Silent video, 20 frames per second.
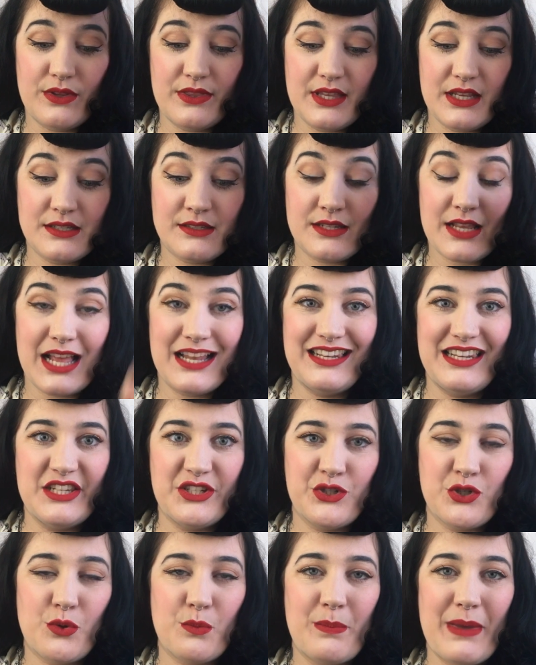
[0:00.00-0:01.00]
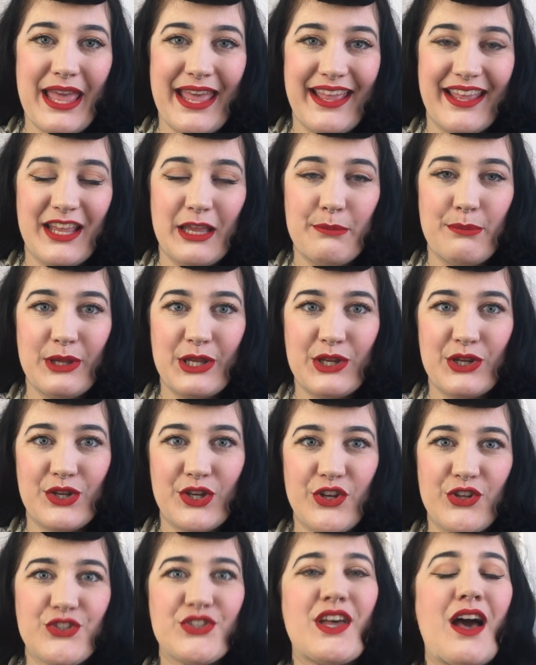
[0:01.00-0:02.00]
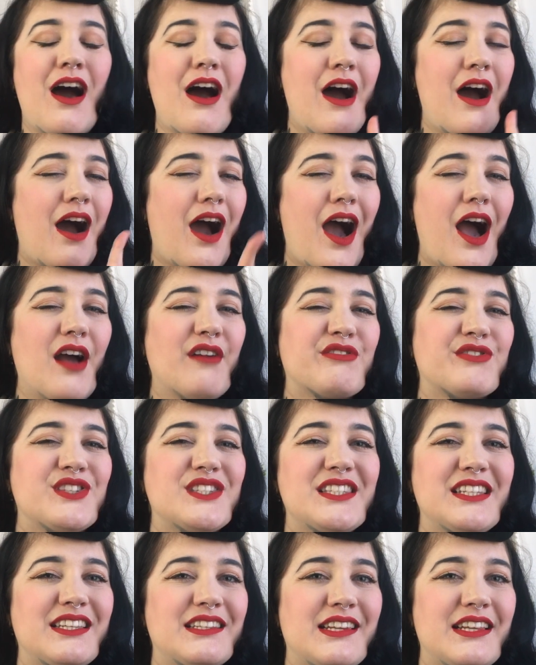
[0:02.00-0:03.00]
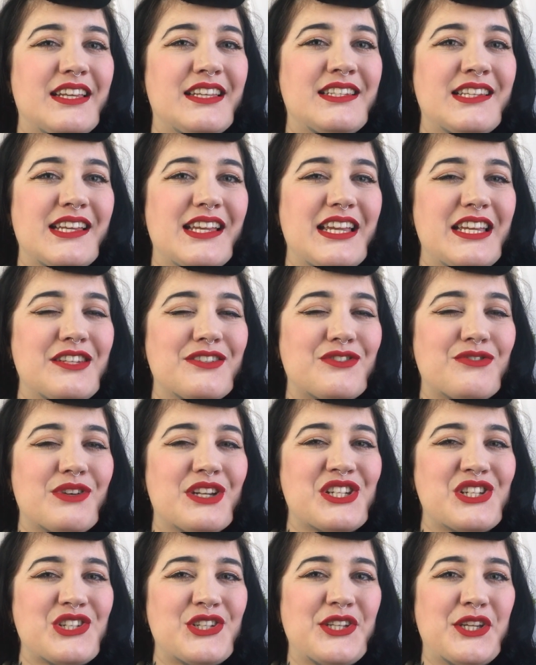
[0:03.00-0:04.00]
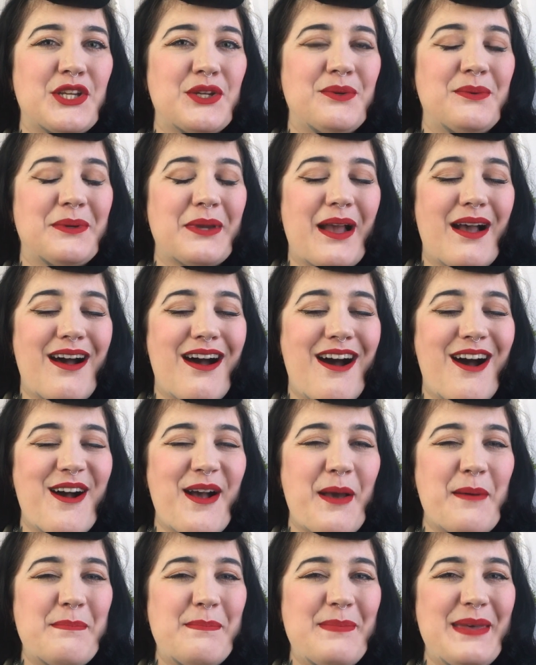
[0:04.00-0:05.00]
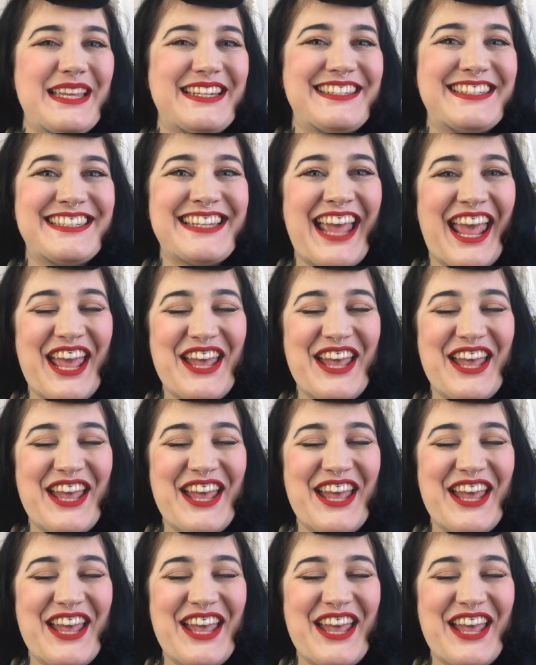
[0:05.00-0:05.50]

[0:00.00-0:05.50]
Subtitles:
this little bang because I've seen it interest you a bit.